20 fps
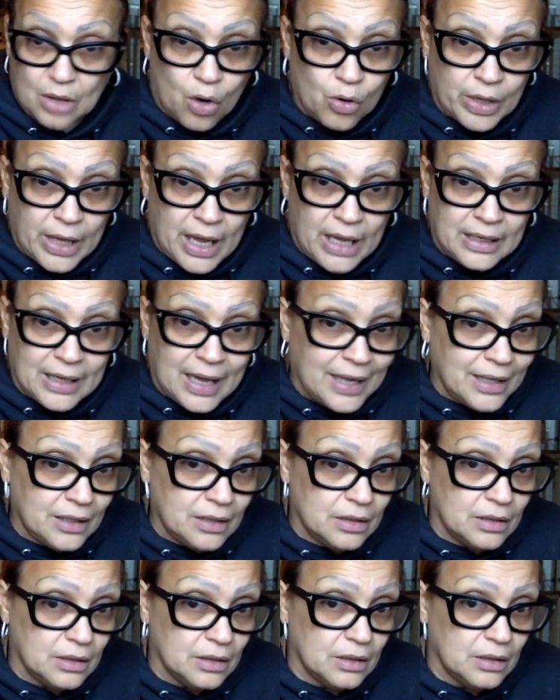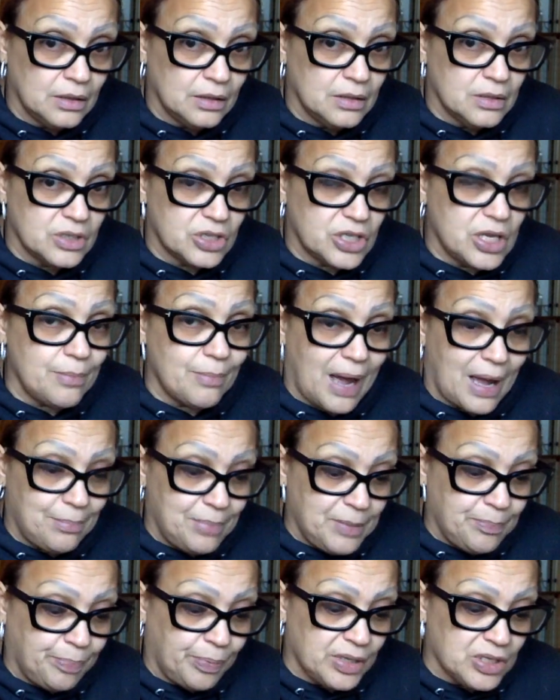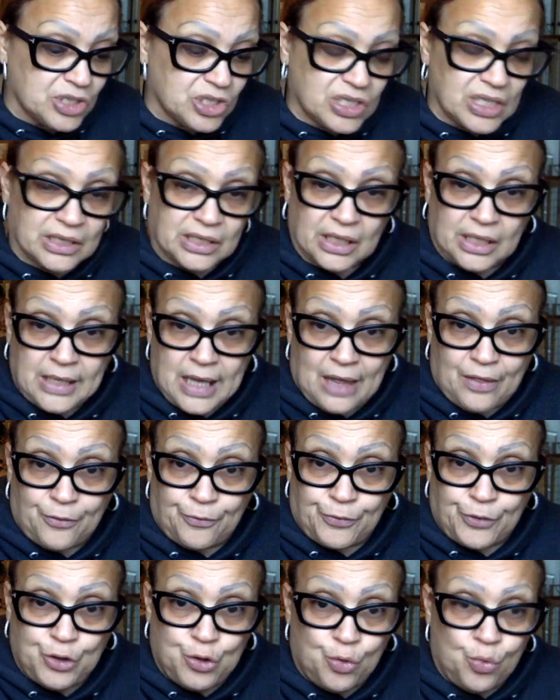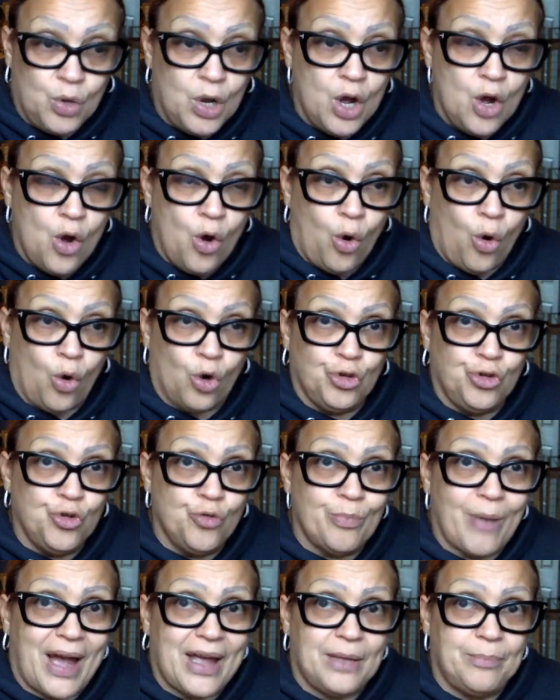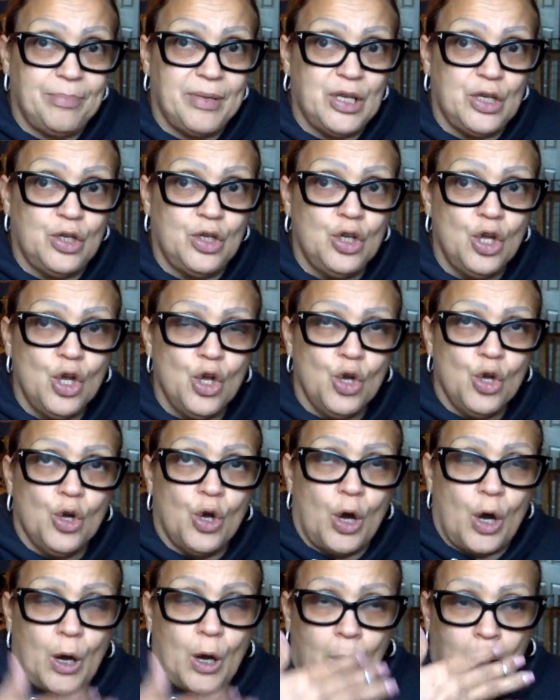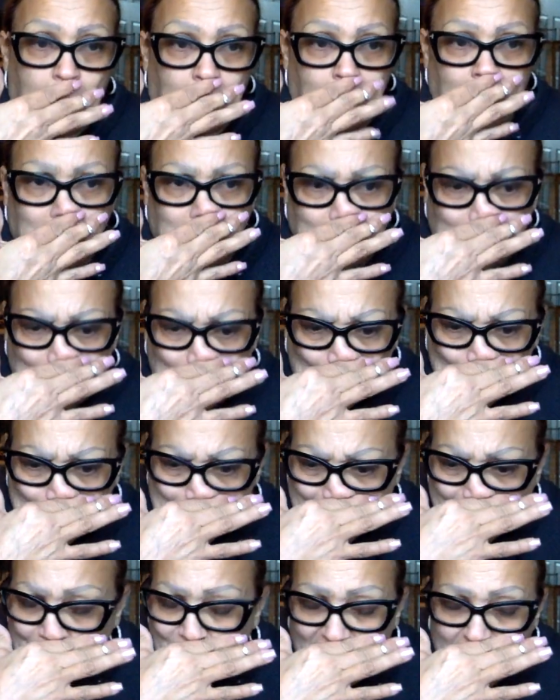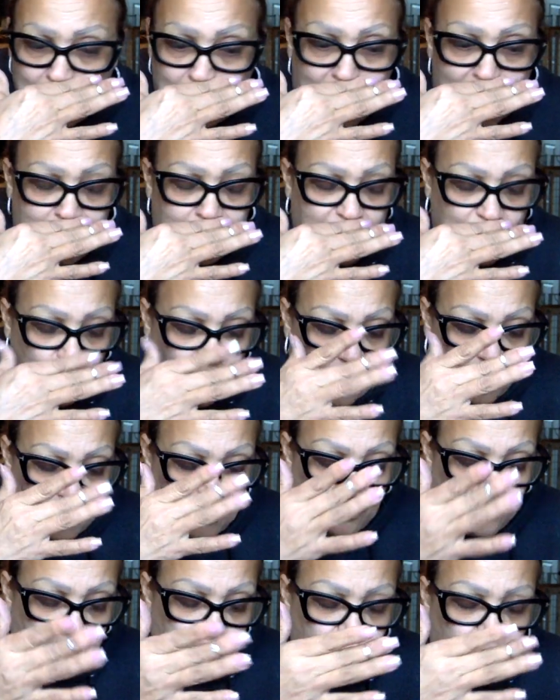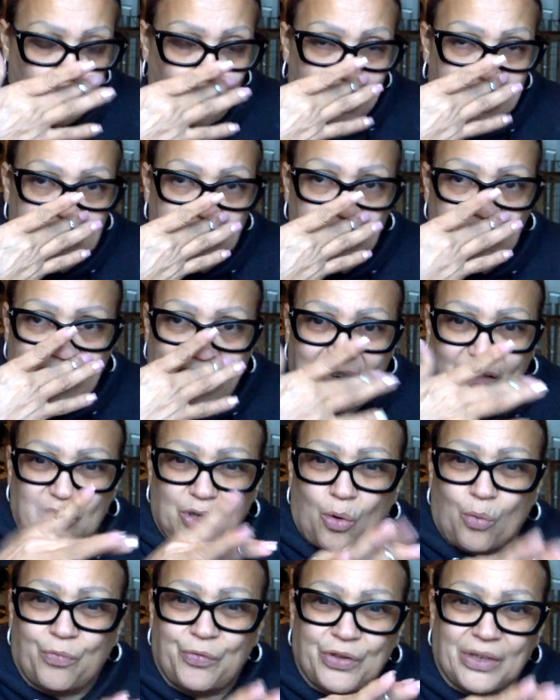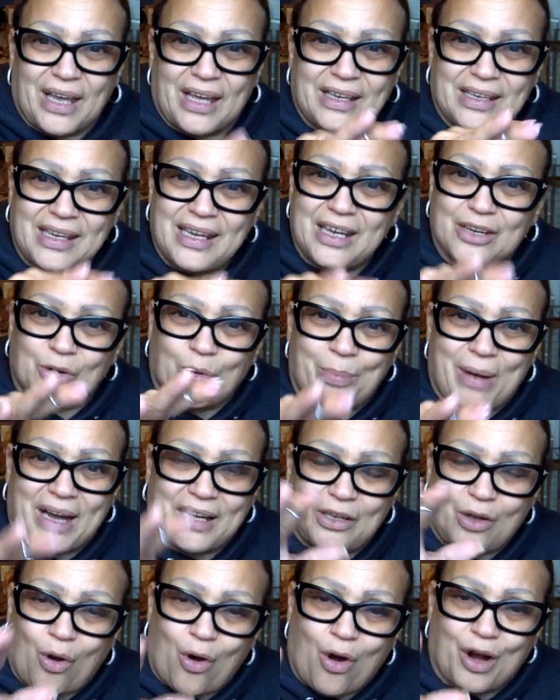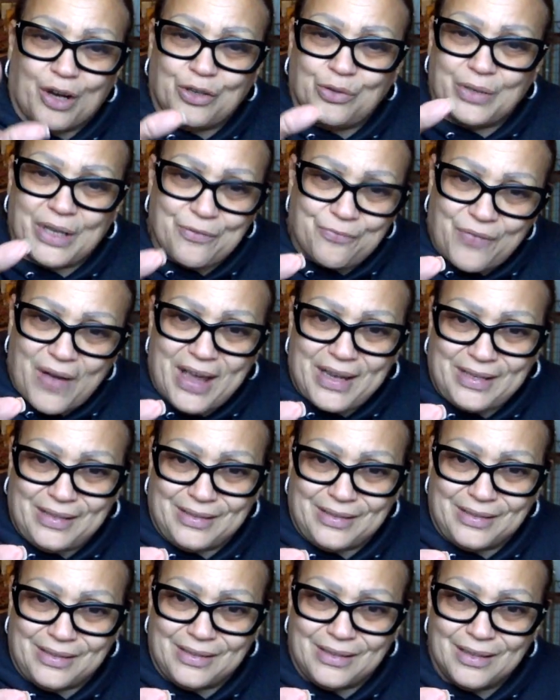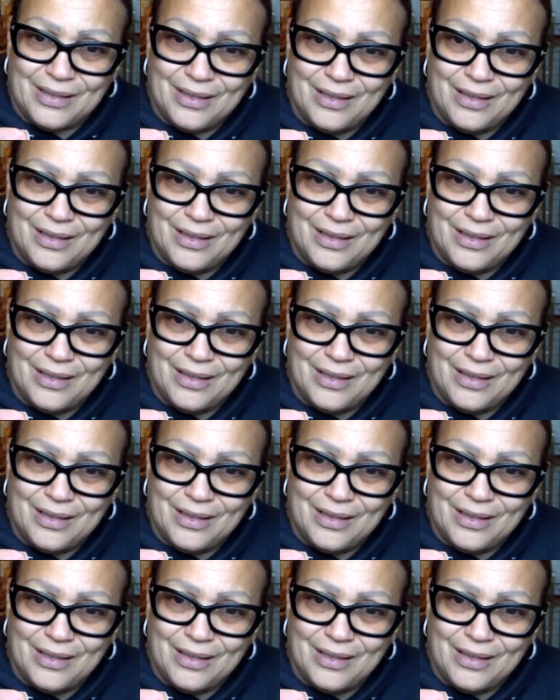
Okay, like she might be putting shit together for you, or you might be um or somebody might be working for you and you like don't feel like hearing nobody arguing and fighting.